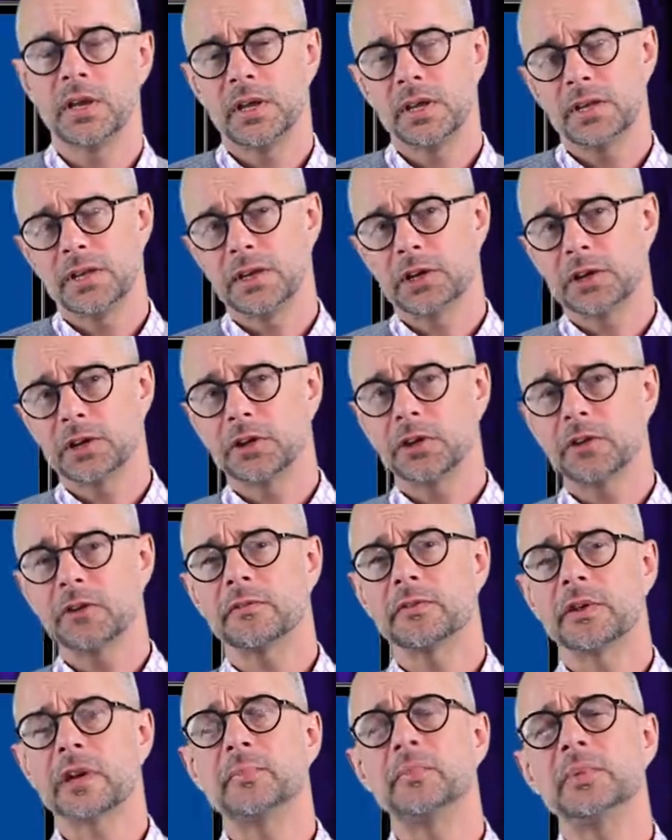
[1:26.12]
The curve
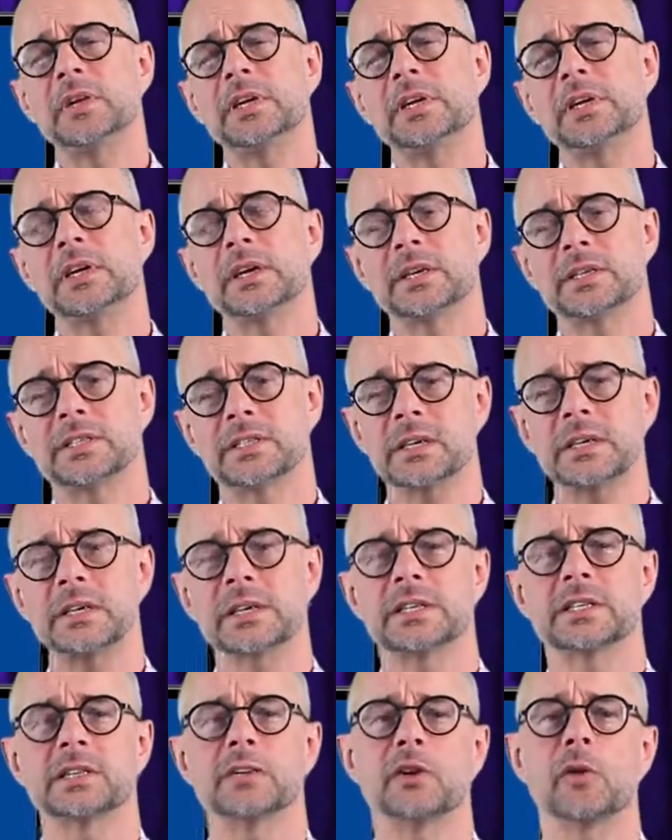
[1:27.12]
can be seen
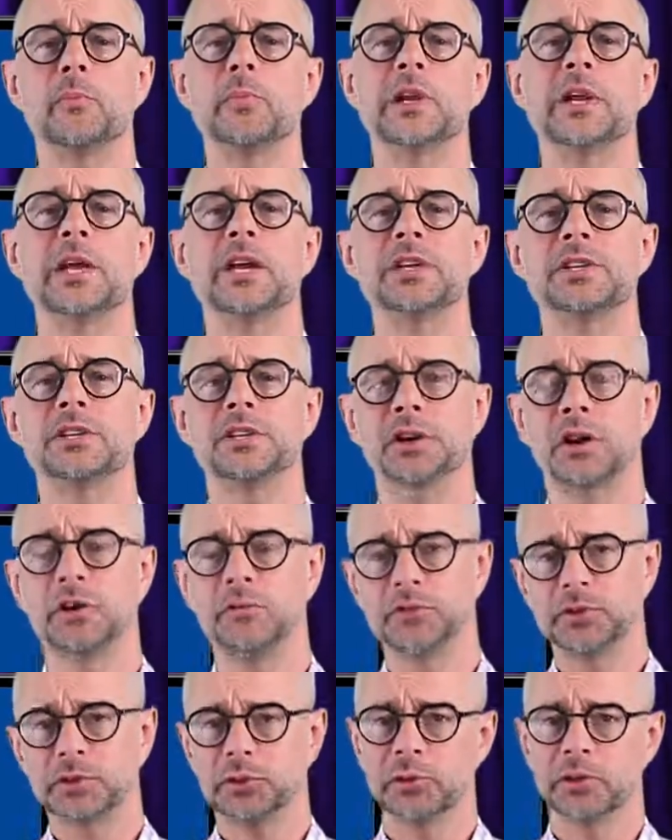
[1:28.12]
as a combination of
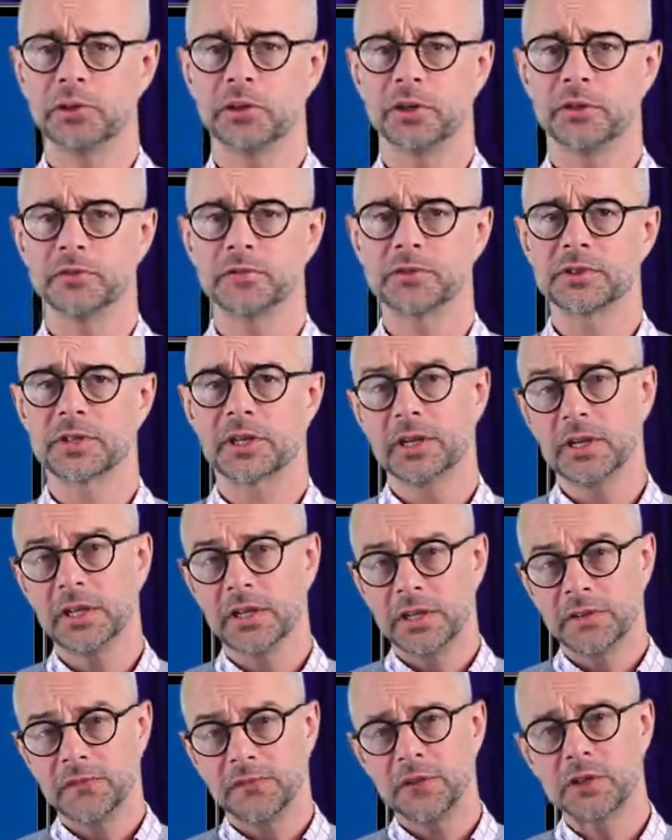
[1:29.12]
two curves.
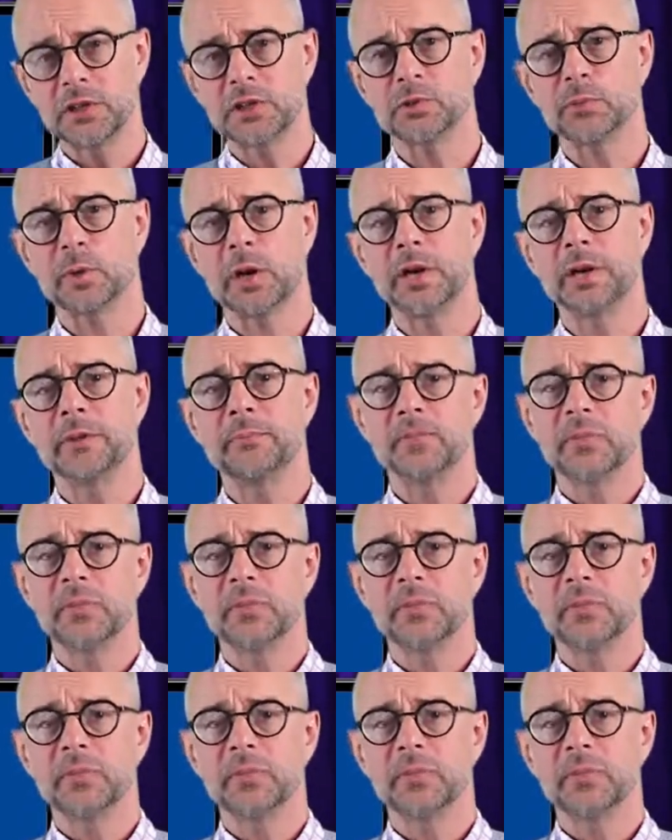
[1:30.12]
The first one